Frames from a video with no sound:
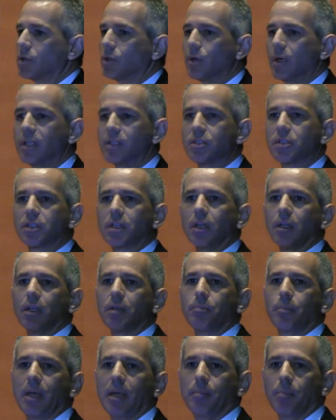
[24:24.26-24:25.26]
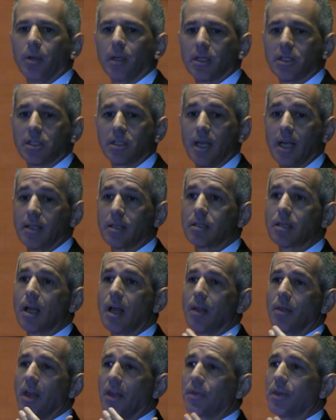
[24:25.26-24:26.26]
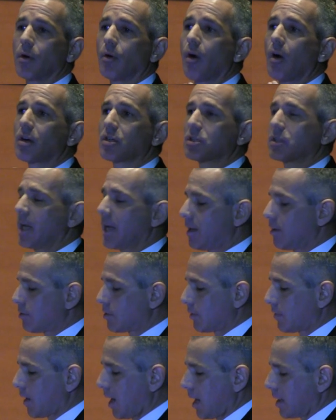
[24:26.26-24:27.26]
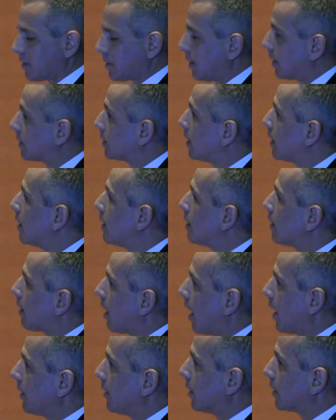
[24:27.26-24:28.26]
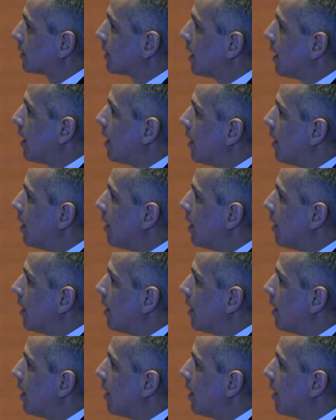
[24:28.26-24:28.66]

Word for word: to instill in people a sense that there are standards of conduct. conduct.